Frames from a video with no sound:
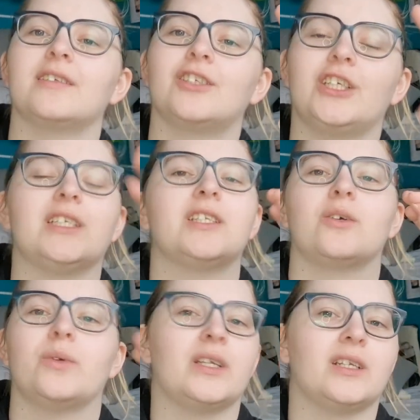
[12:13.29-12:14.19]
She is the
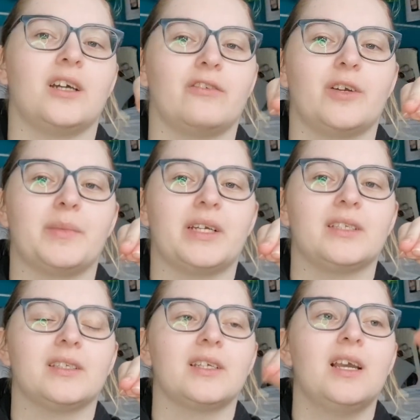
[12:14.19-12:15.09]
queen of dark
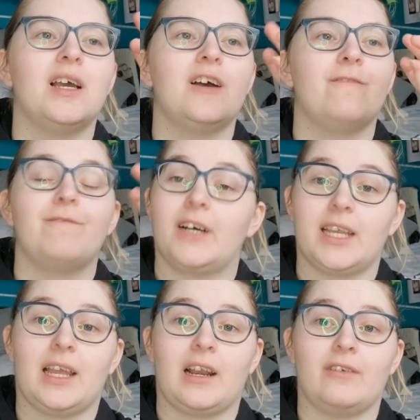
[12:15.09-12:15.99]
romance.
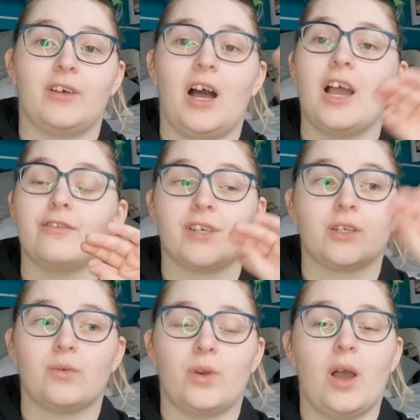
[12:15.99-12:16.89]
Fucking love her. I've read
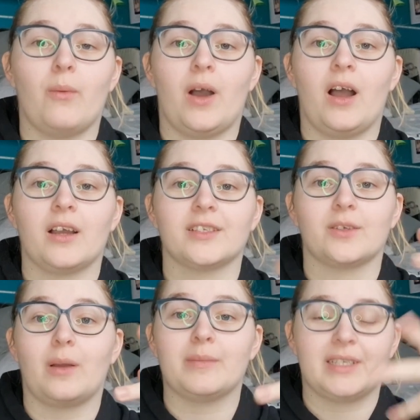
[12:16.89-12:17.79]
all her work,
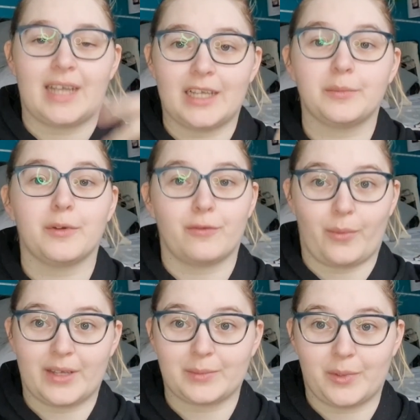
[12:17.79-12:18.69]
so I'm desperate for
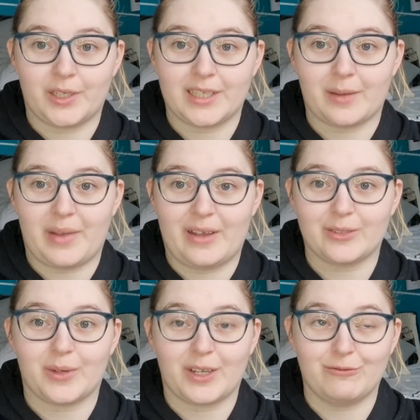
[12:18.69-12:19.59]
Where's Molly to come out
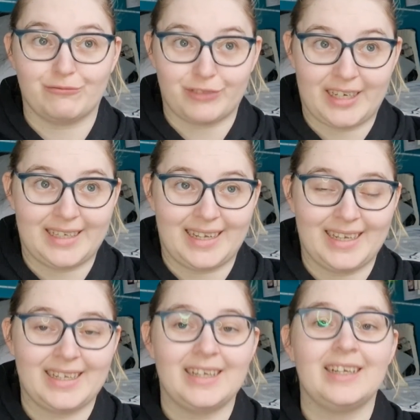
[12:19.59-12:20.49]
so I can read
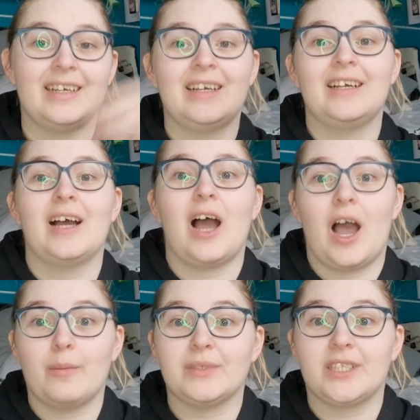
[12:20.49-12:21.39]
it.
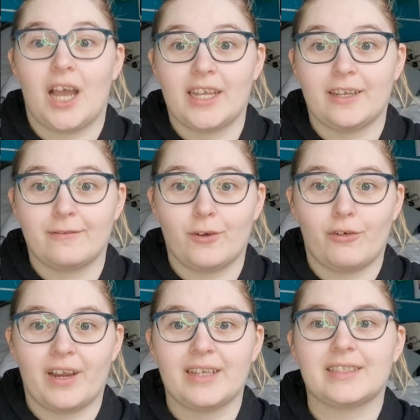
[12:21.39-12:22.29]
I'm dying for
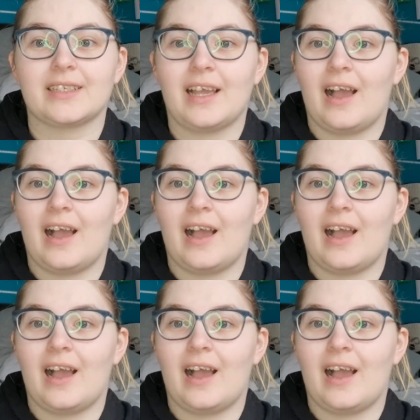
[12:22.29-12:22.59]
it.